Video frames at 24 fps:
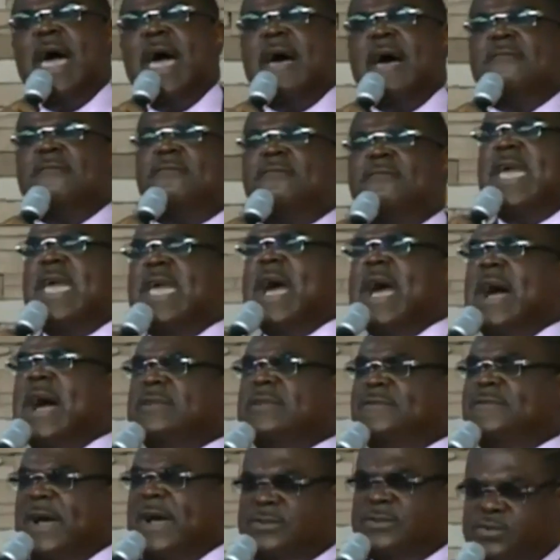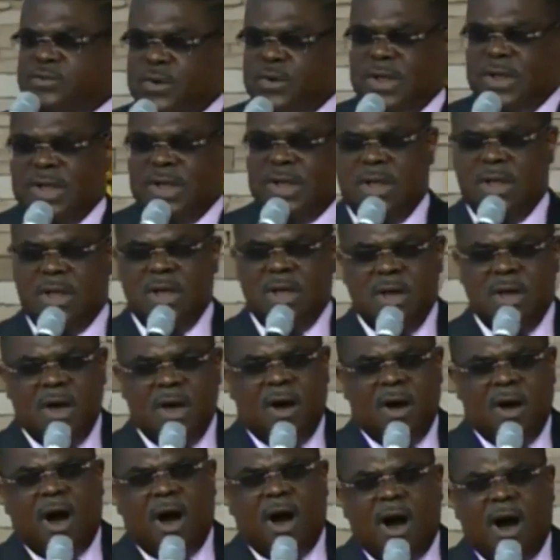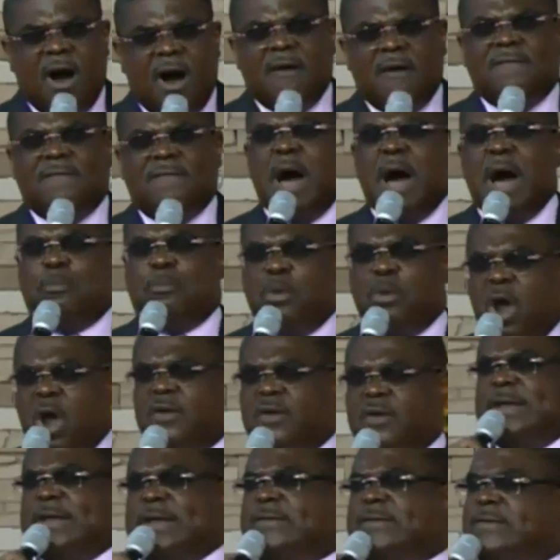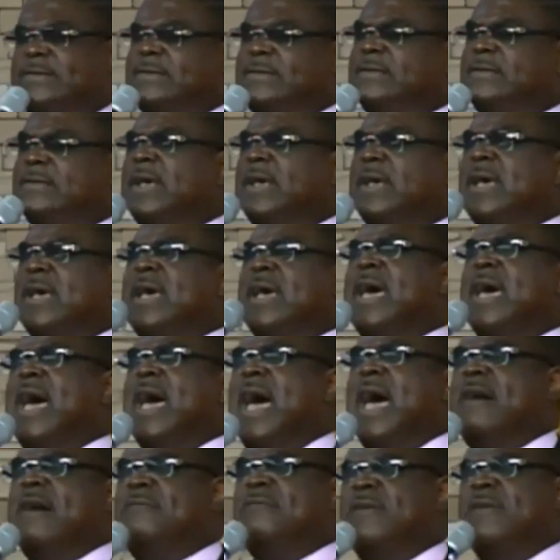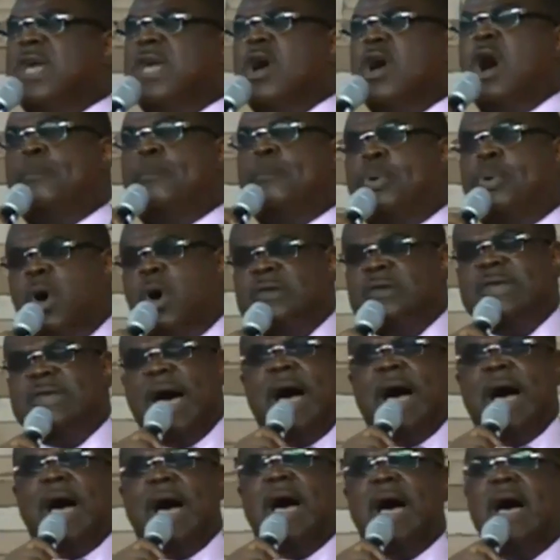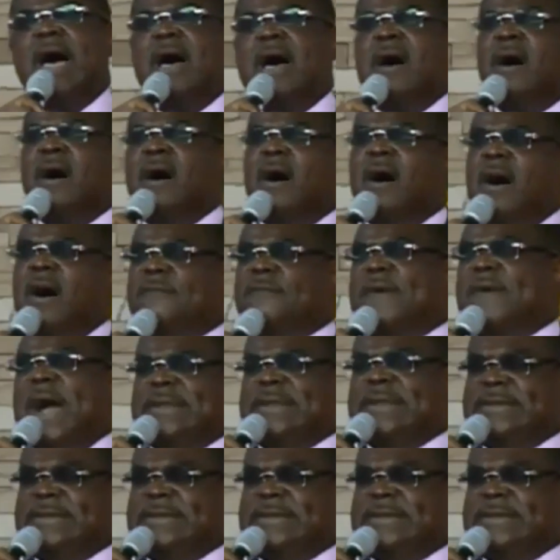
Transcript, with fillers: every adversary of our progress, every opposer of our